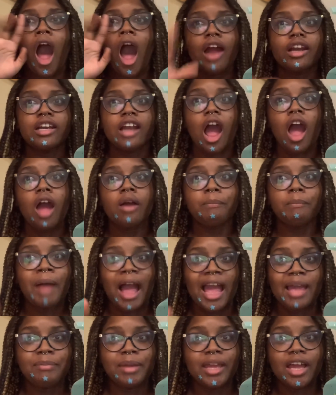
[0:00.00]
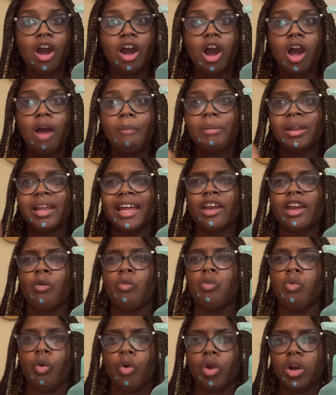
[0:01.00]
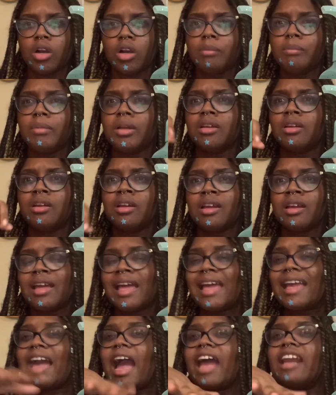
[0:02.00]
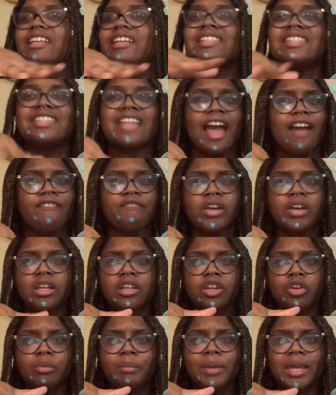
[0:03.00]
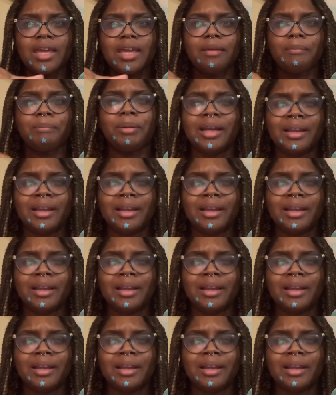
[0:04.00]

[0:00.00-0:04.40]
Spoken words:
Not piping hot, but like warm, kind of sat for a little bit.